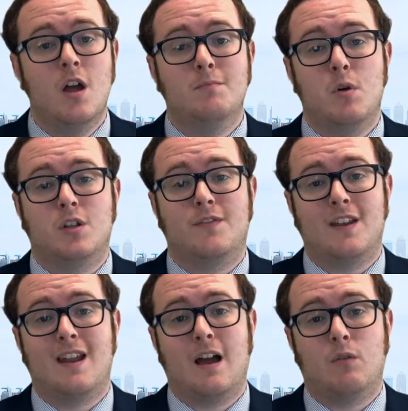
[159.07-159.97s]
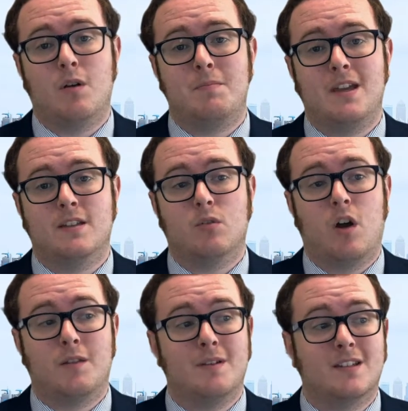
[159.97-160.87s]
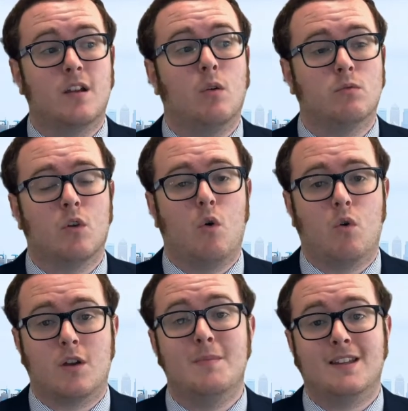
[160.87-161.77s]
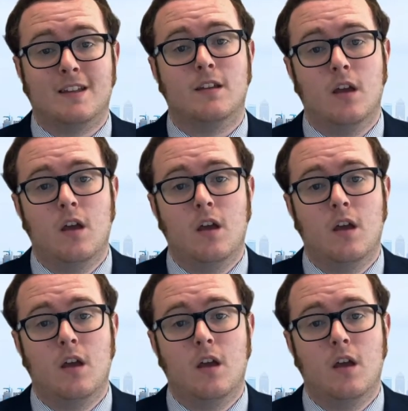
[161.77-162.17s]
Most of it now appears to either been sold or committed